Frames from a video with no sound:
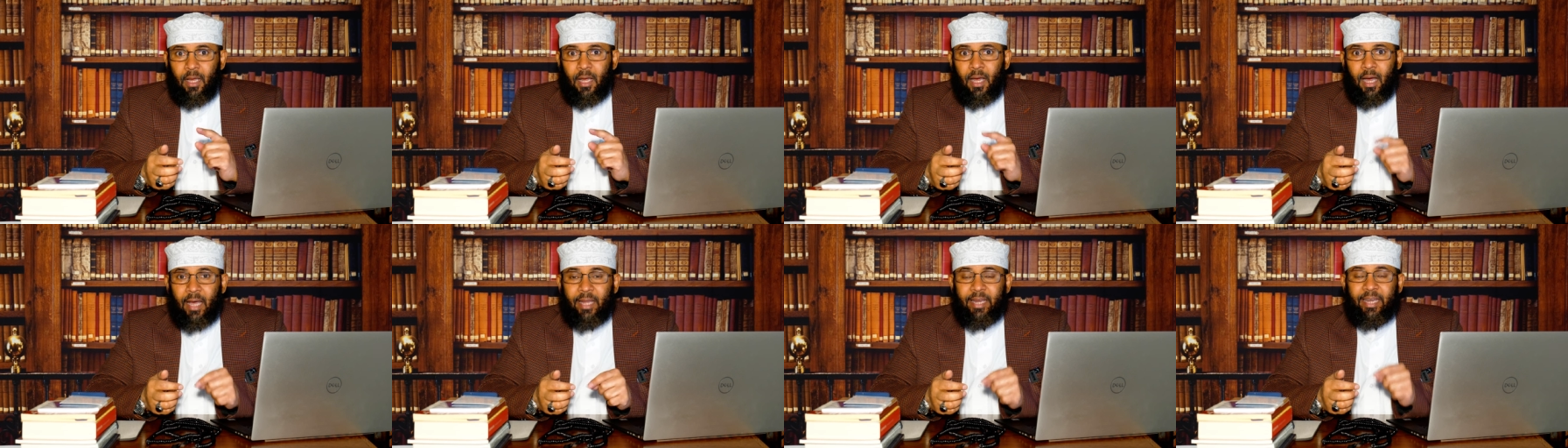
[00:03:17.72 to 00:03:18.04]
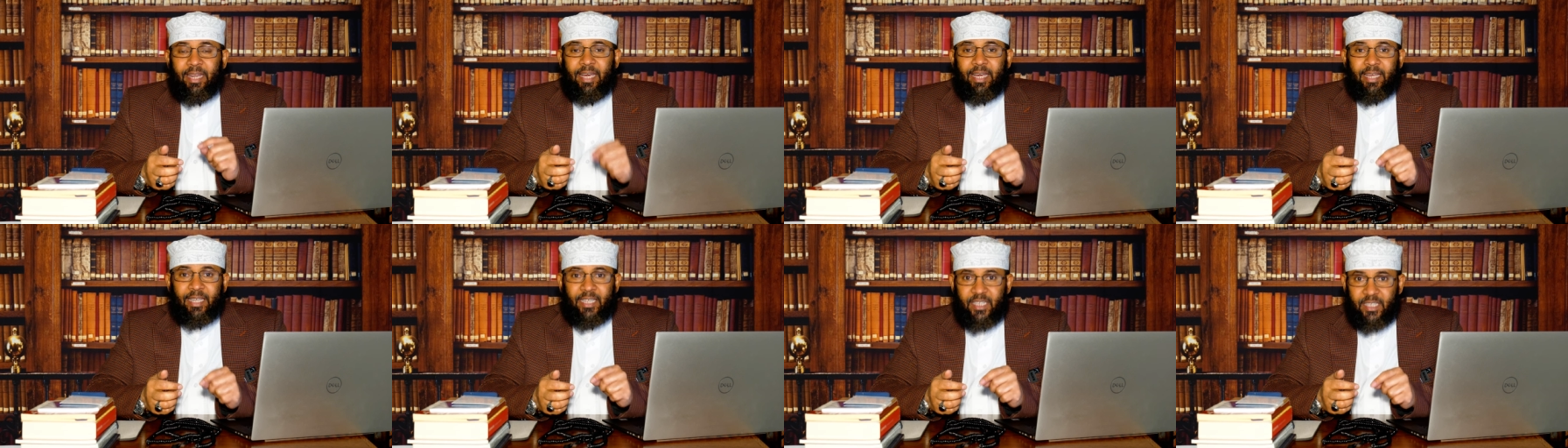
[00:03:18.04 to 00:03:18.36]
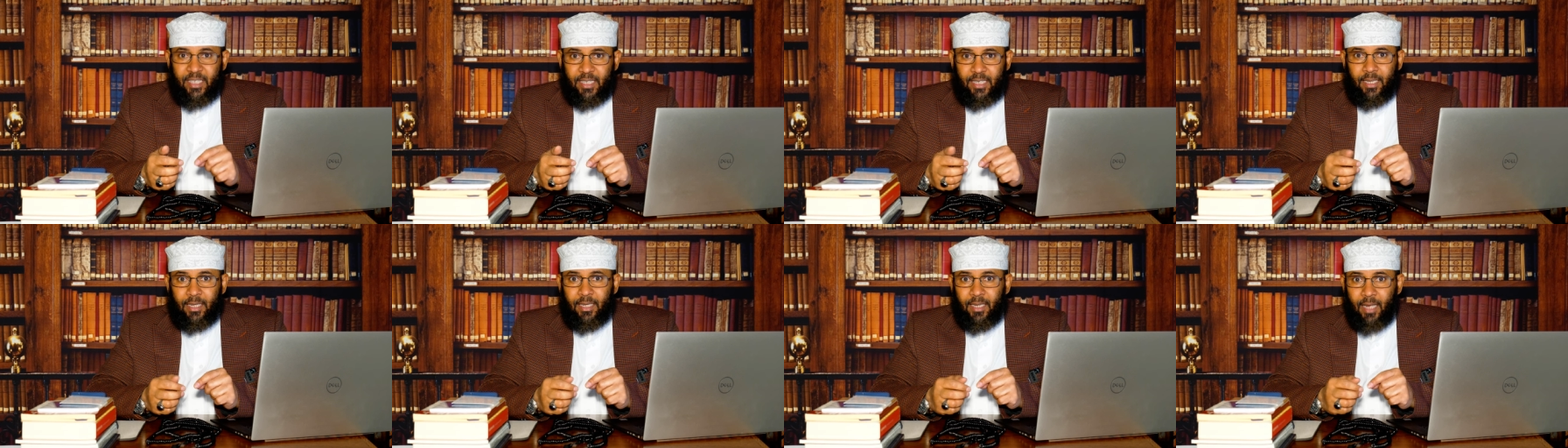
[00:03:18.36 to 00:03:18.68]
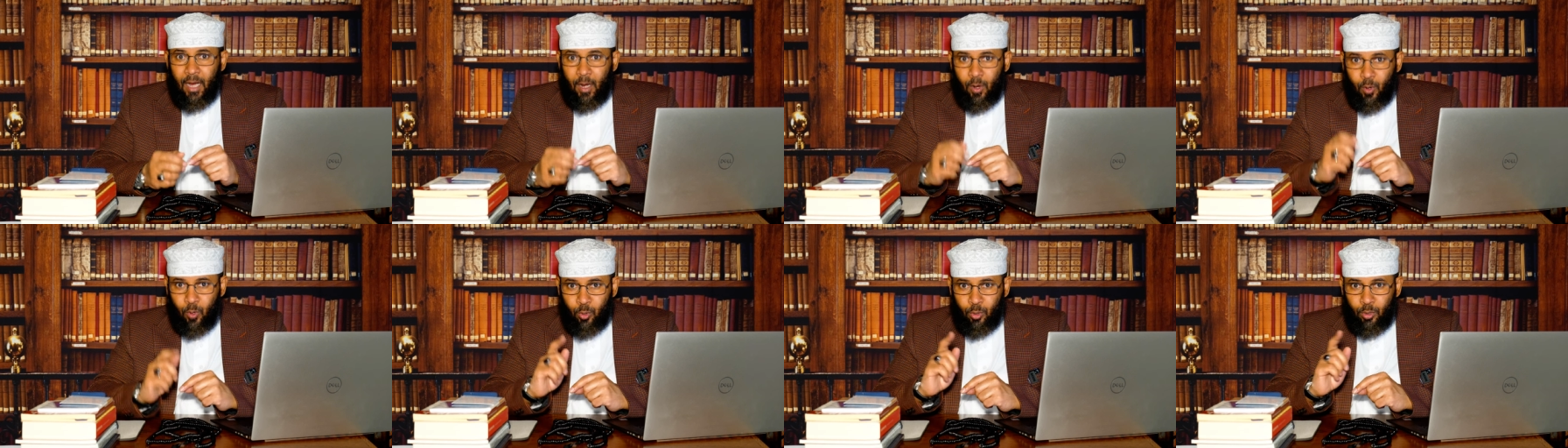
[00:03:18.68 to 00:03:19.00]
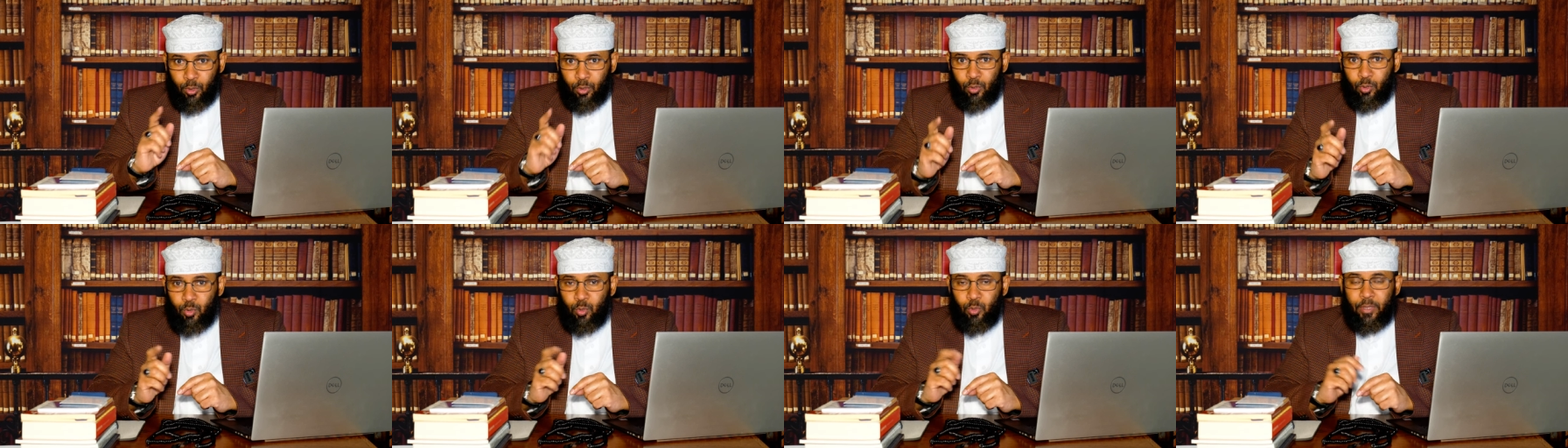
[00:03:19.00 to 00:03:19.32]
and they say,
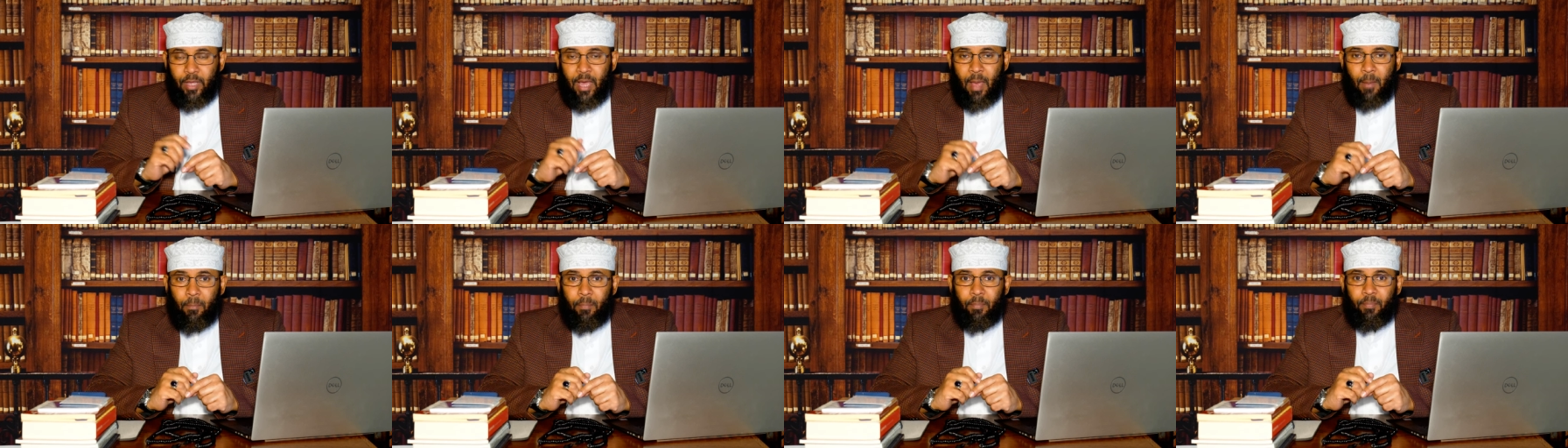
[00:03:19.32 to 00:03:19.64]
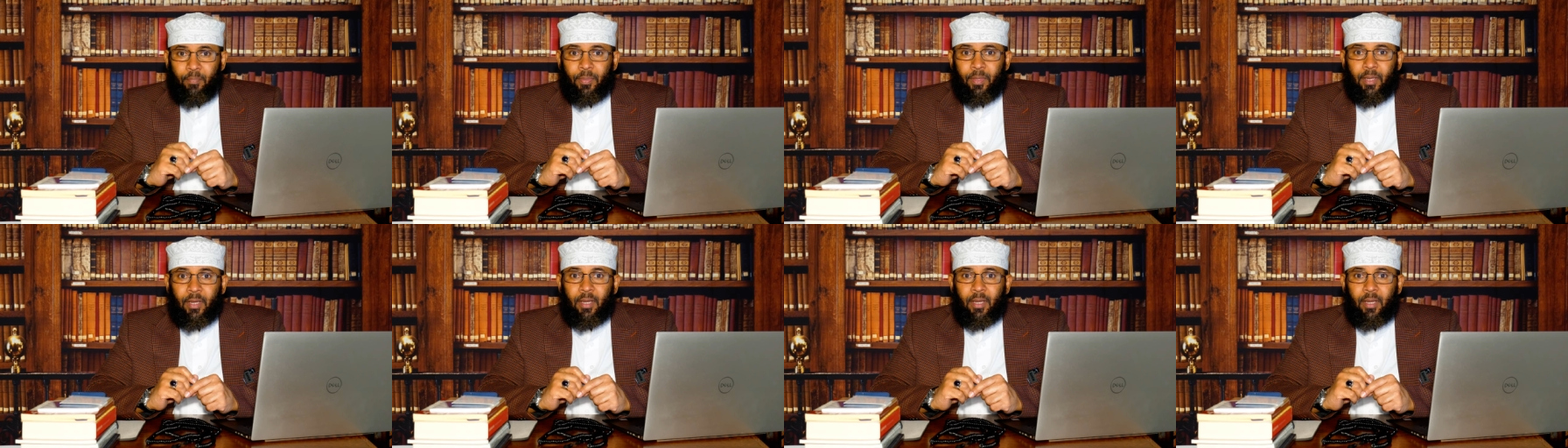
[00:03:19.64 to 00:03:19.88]
according to them,